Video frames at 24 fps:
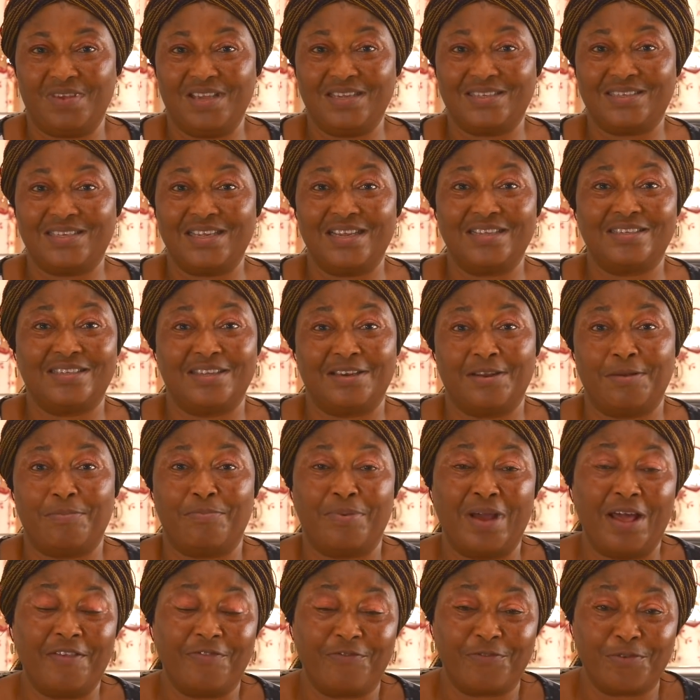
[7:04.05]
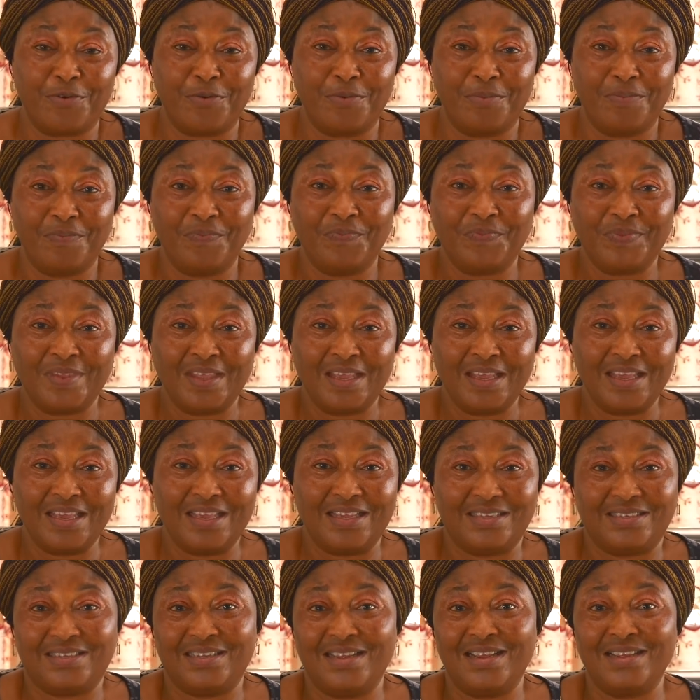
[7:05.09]
He sings in the bathroom,
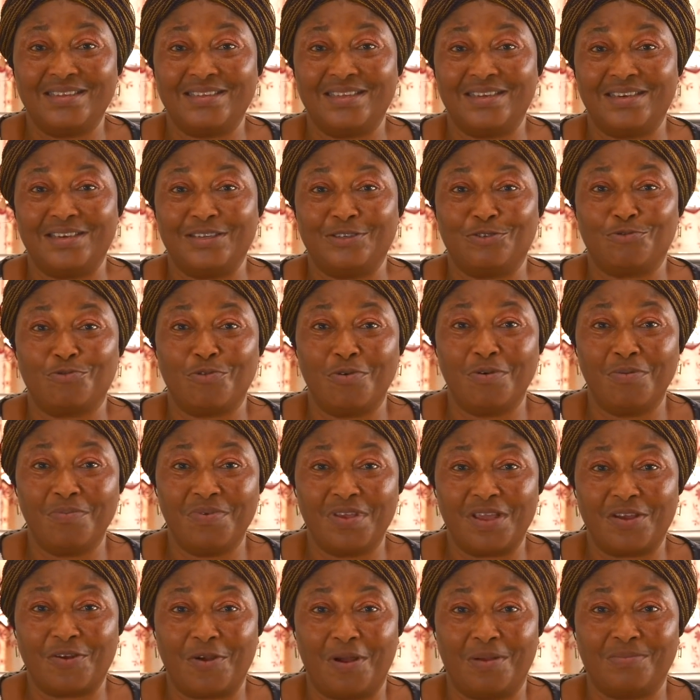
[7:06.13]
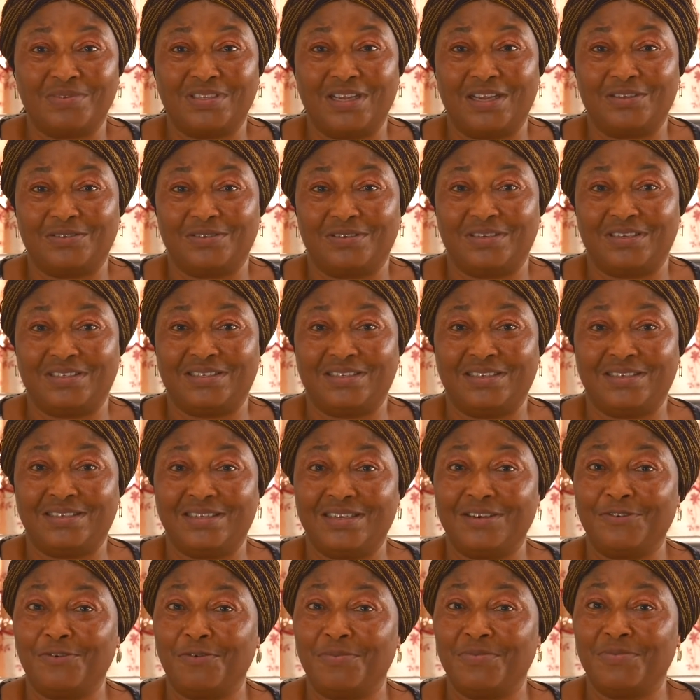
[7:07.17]
he sings in his room, he comes out to the
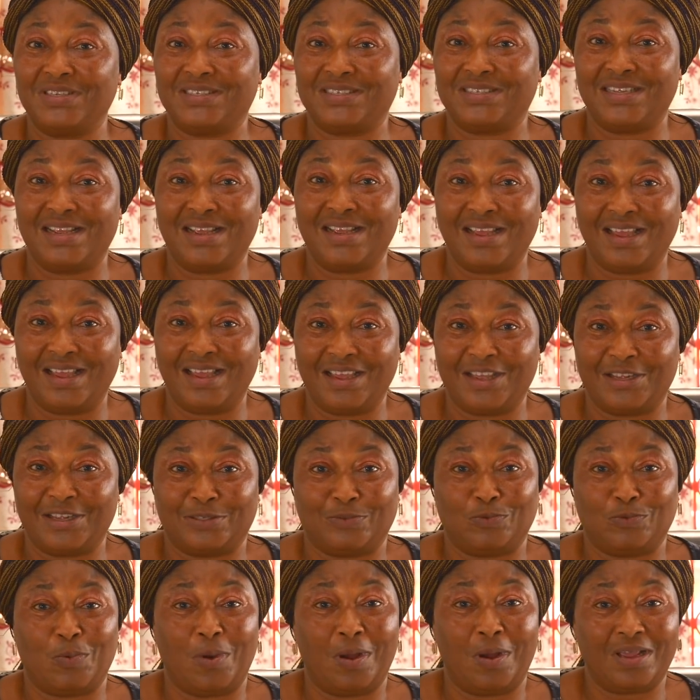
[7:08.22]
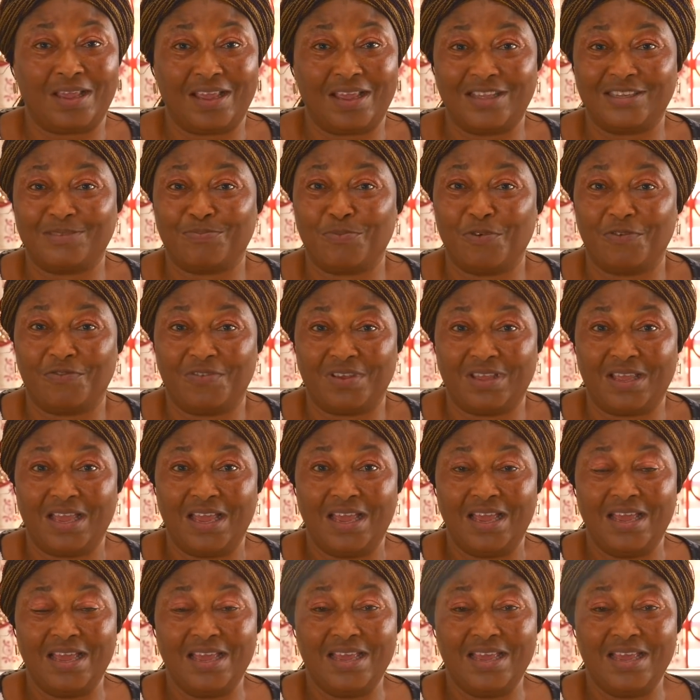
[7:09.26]
sitting room, he's singing, he's walking, he's moving.